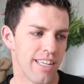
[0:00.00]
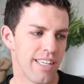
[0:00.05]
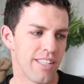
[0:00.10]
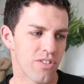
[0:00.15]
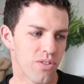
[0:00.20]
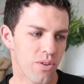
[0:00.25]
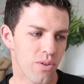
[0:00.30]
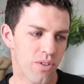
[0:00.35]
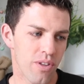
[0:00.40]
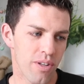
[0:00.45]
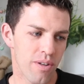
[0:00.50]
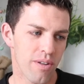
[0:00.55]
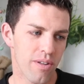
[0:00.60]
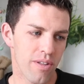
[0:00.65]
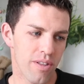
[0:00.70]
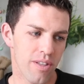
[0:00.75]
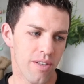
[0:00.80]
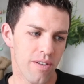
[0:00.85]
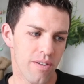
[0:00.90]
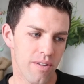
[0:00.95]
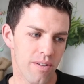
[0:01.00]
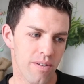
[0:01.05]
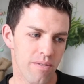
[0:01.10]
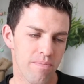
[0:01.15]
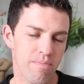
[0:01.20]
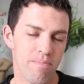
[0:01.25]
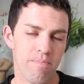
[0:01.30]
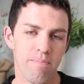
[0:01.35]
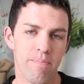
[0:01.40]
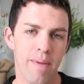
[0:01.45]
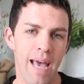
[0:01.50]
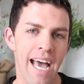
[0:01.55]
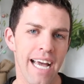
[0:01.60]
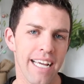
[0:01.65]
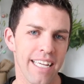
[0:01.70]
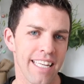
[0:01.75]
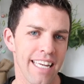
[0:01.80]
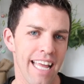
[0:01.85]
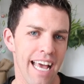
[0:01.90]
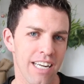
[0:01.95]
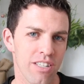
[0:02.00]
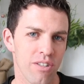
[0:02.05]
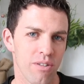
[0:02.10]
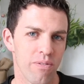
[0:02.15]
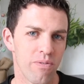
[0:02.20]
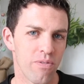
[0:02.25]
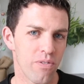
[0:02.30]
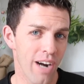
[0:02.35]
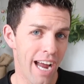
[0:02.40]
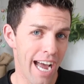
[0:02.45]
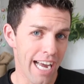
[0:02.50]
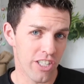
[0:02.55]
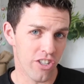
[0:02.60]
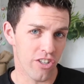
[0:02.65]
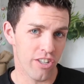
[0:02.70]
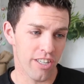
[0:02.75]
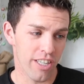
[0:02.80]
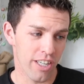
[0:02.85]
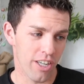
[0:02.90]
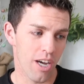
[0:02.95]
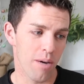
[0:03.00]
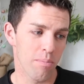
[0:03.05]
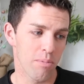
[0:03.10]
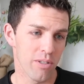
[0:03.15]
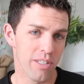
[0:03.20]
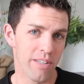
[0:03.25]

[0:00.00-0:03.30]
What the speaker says: And so the back can actually fracture in a couple